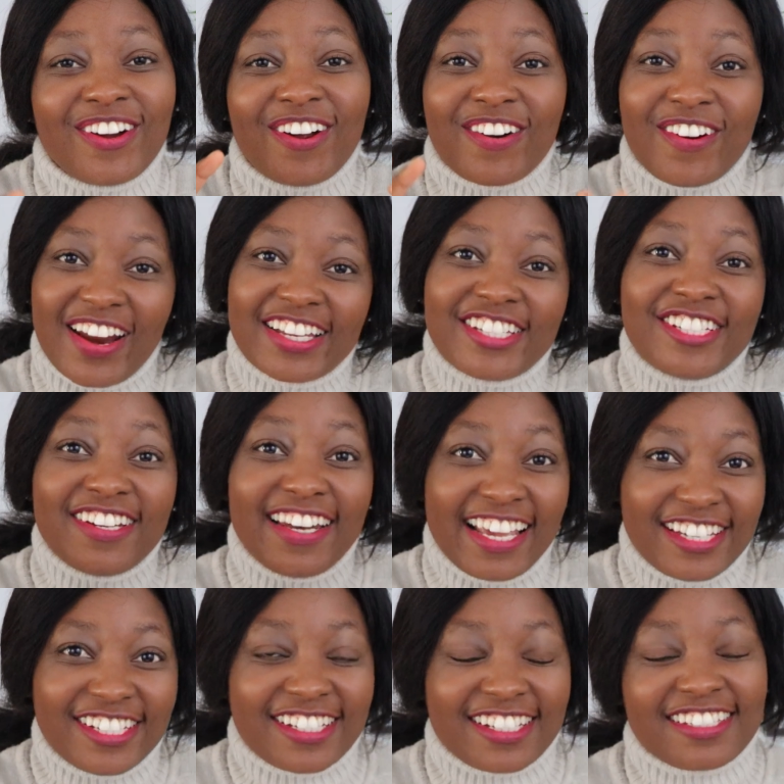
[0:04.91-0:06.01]

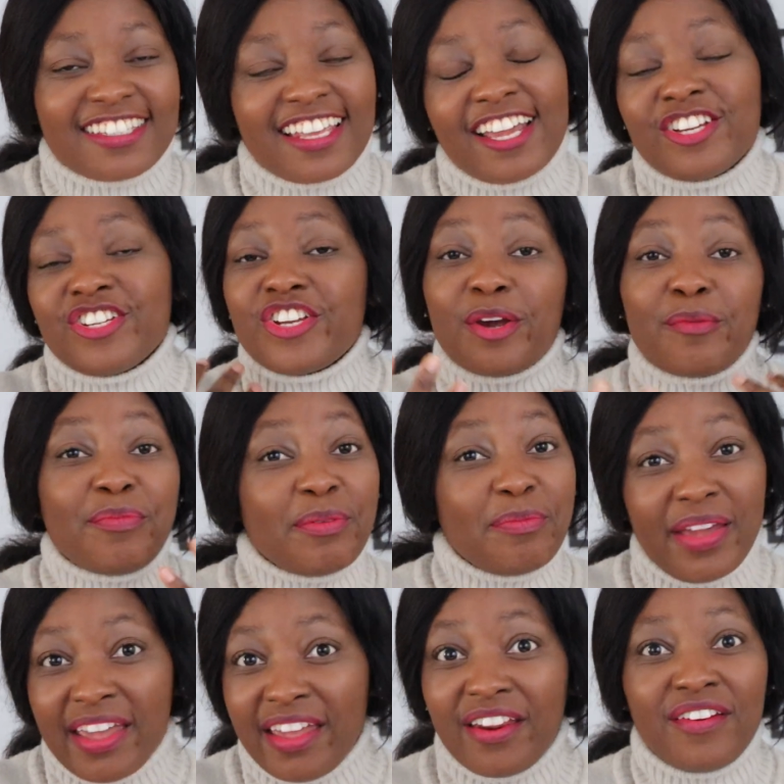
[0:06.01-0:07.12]
Congratulations, and you're
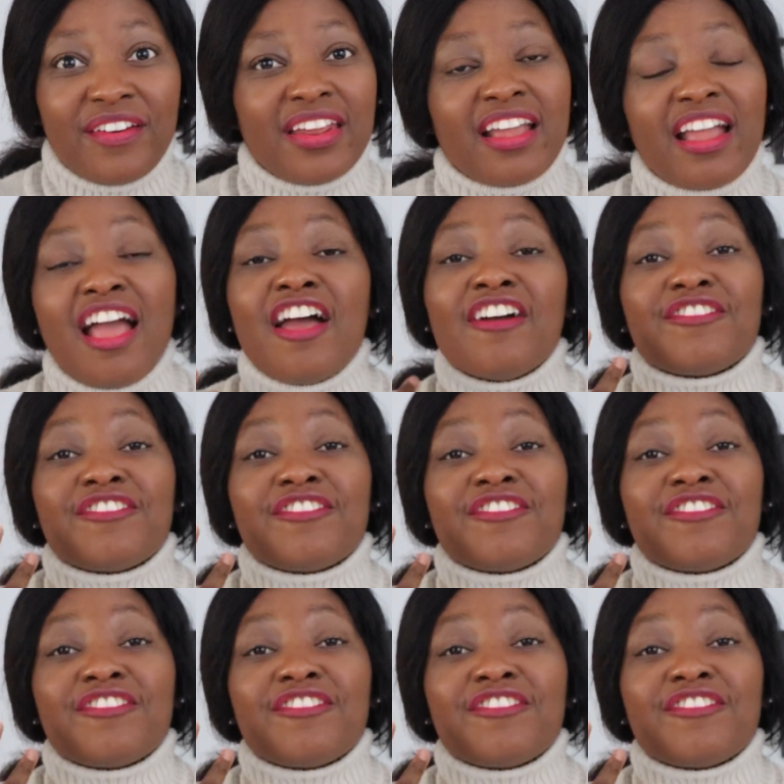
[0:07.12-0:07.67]
preparing